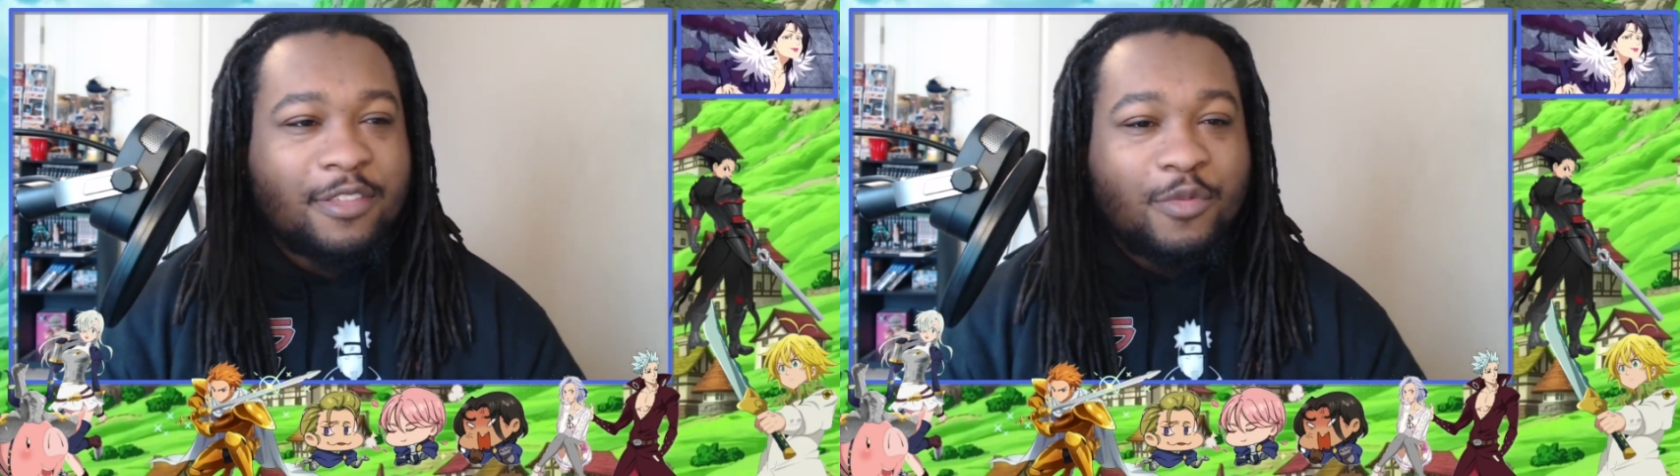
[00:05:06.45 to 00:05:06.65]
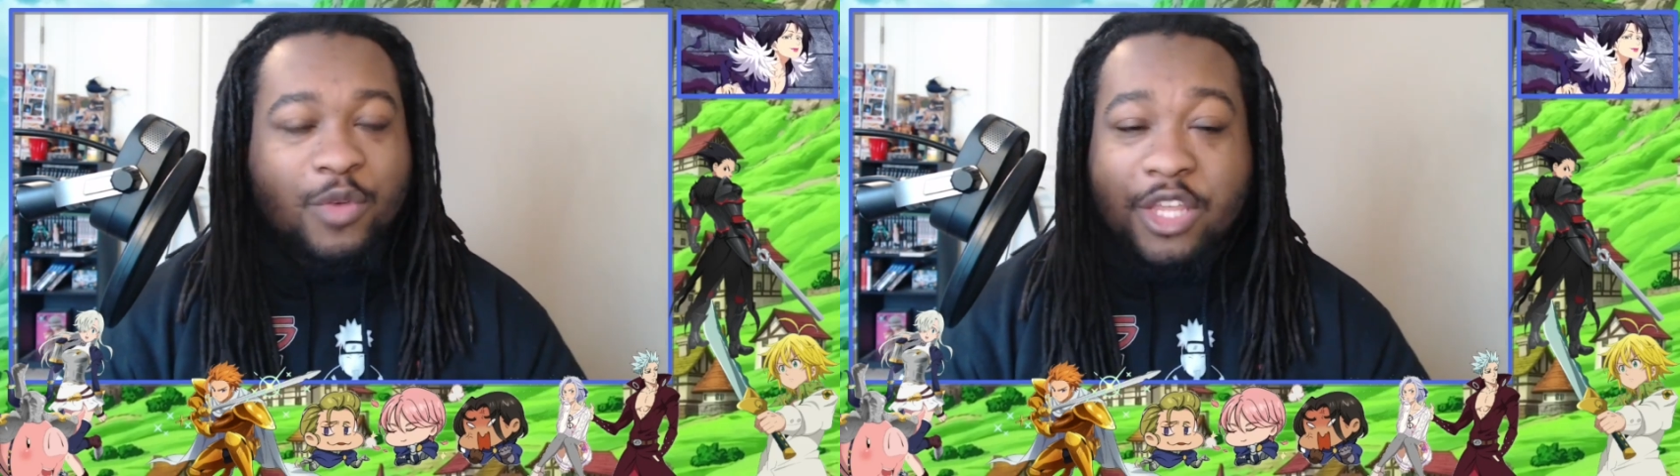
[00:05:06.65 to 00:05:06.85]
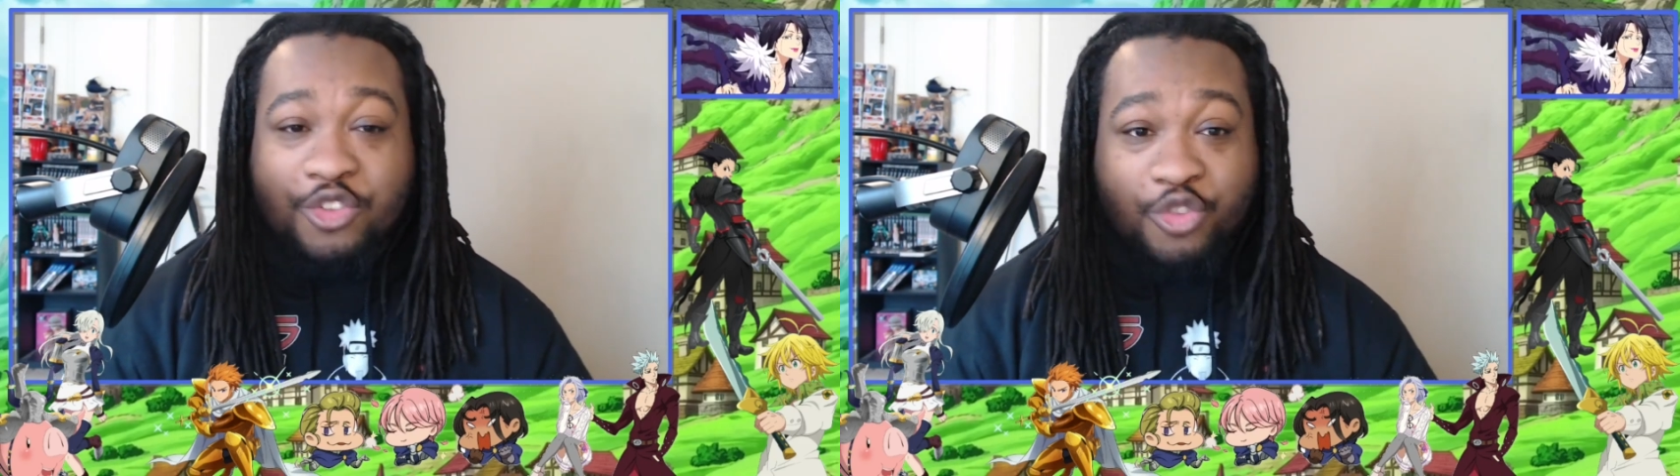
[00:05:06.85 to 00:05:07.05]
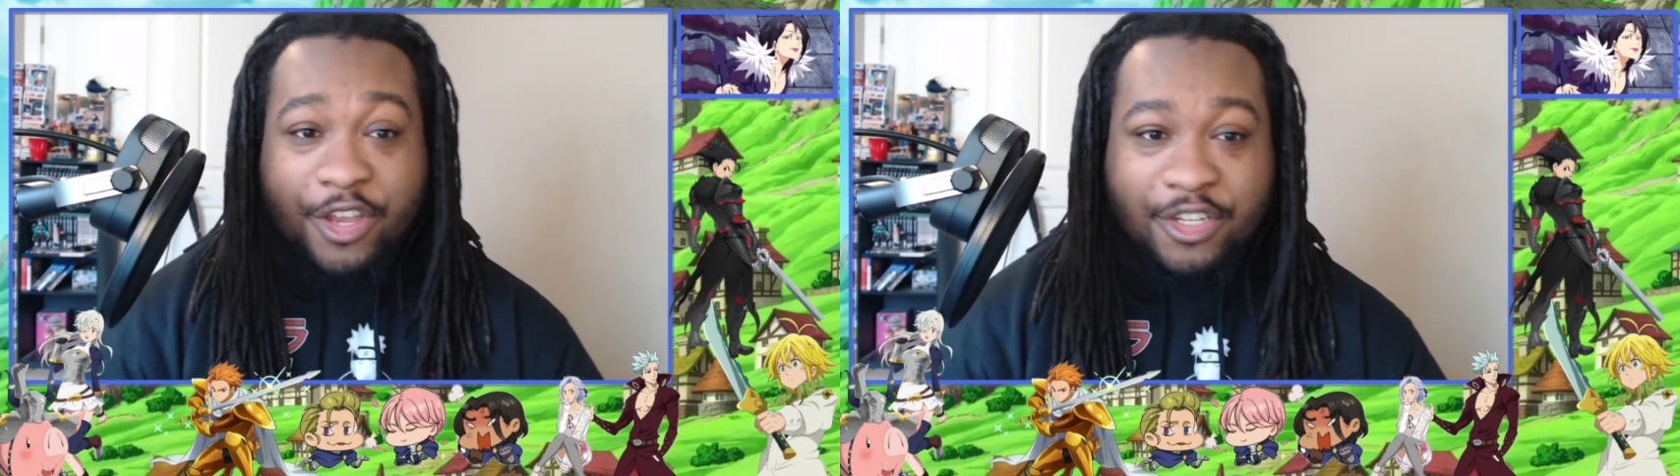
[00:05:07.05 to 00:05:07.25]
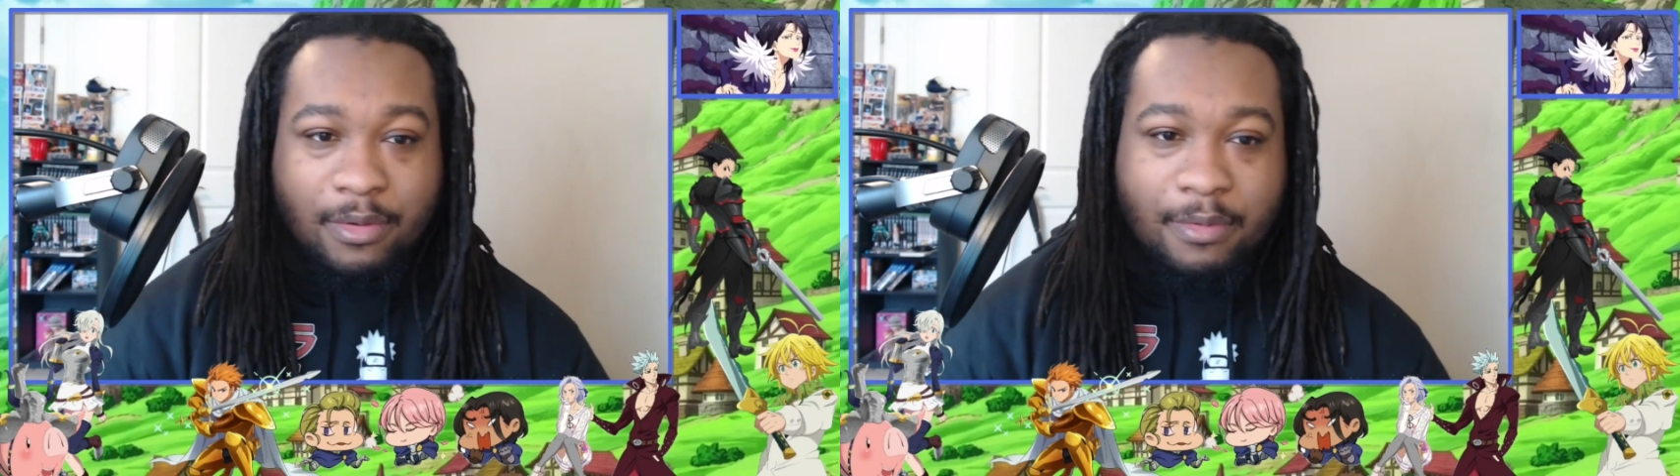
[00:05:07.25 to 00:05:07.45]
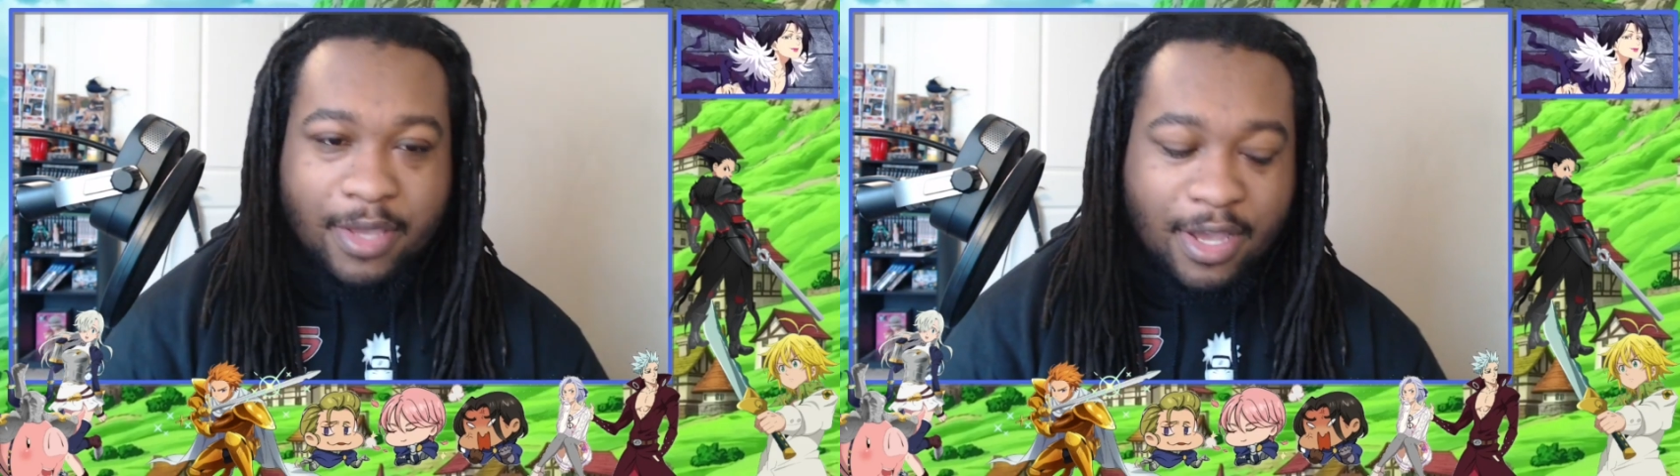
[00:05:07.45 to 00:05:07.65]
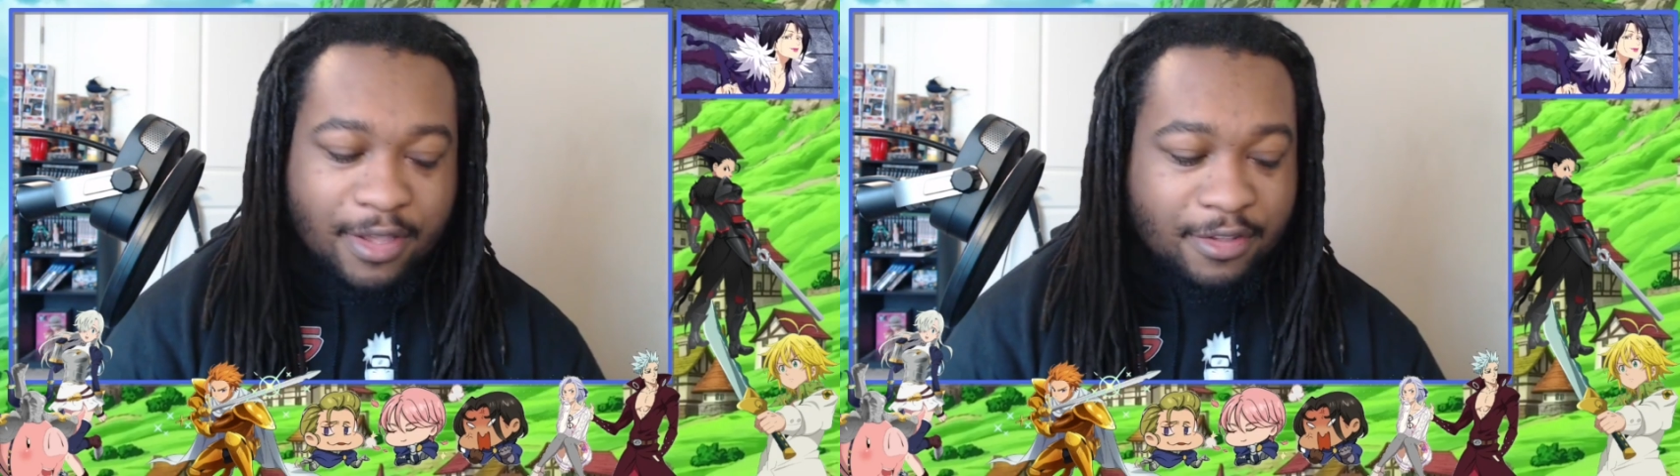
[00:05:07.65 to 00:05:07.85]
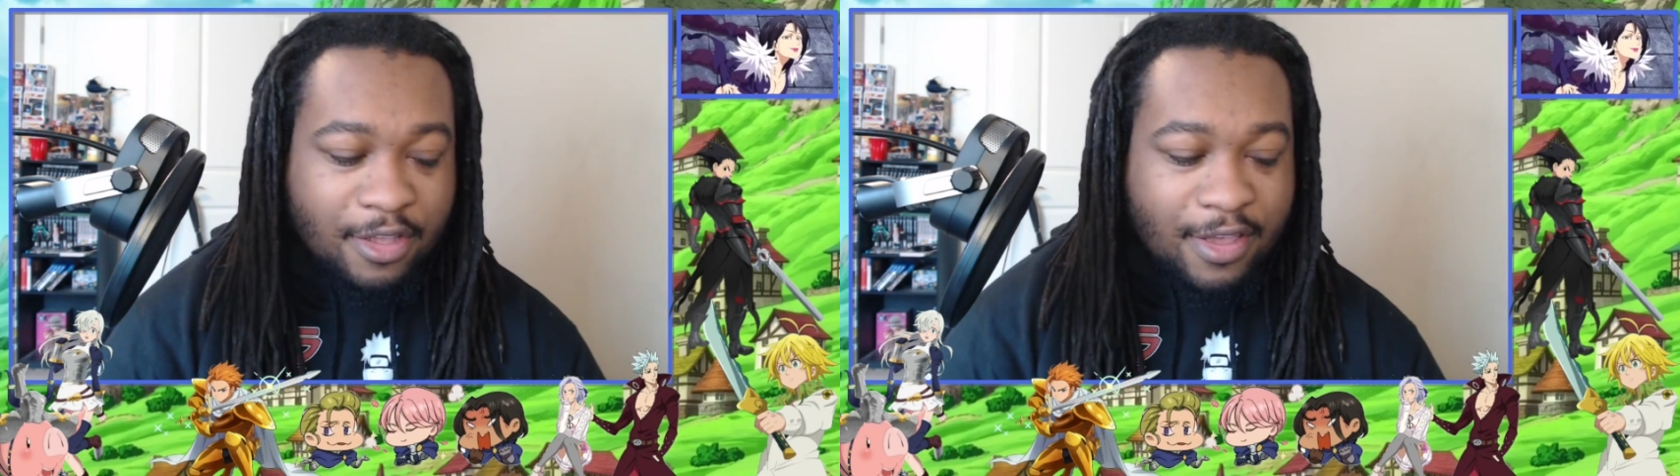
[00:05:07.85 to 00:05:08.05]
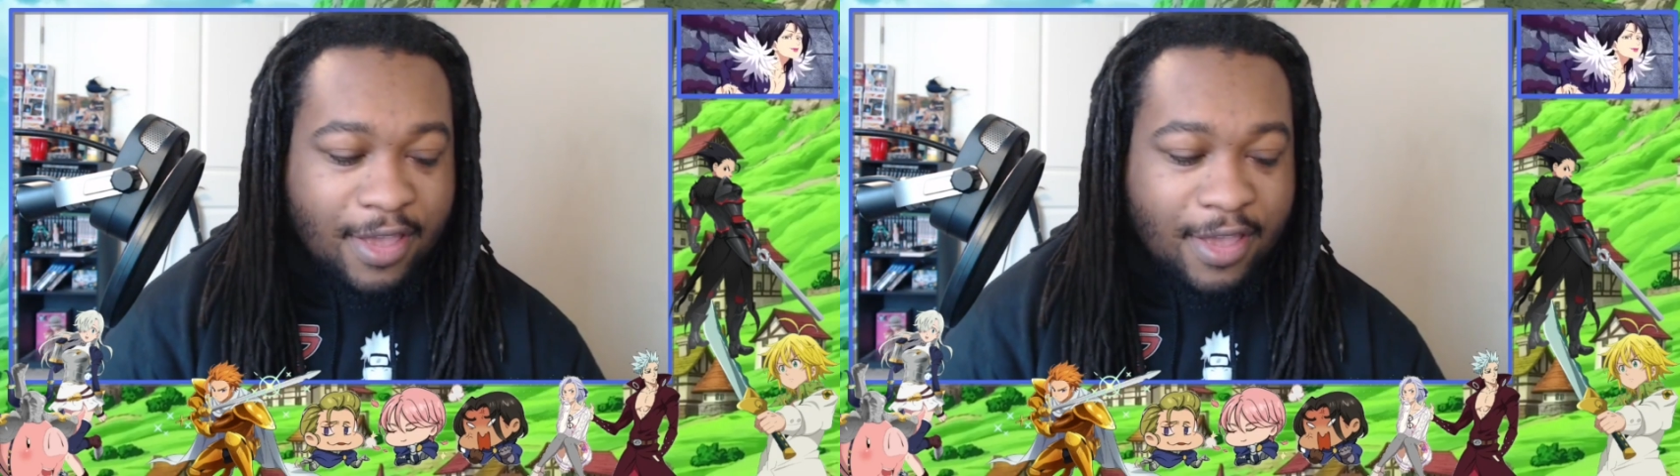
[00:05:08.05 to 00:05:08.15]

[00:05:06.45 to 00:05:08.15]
really strange to me because